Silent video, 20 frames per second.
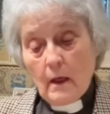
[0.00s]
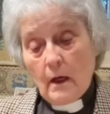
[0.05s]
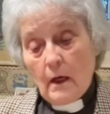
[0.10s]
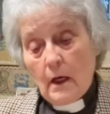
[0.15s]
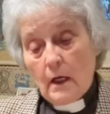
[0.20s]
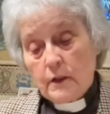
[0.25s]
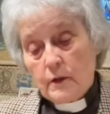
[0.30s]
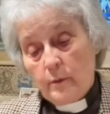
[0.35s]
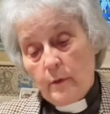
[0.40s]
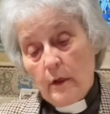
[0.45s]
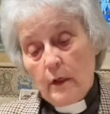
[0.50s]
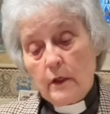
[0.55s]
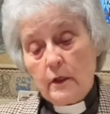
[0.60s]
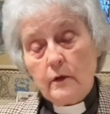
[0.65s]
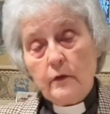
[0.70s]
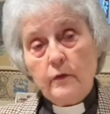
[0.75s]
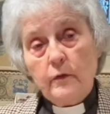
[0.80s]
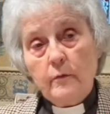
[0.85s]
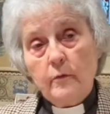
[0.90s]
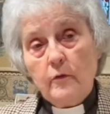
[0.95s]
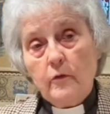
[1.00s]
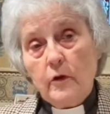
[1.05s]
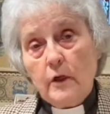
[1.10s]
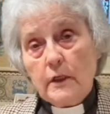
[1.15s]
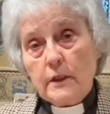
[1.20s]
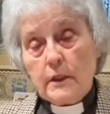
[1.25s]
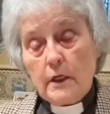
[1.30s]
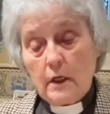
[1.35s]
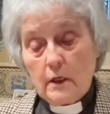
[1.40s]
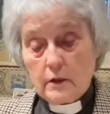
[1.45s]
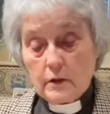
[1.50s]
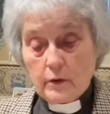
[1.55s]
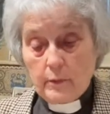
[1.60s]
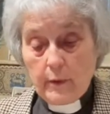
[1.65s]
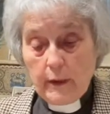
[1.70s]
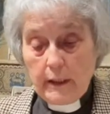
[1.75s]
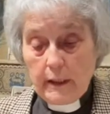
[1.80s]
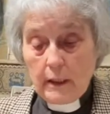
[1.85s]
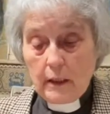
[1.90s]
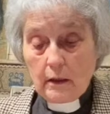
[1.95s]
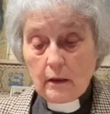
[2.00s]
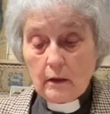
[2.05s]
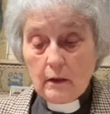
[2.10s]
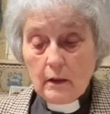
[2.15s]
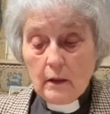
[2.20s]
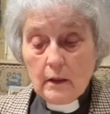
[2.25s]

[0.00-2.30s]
As we learned from Chris last week,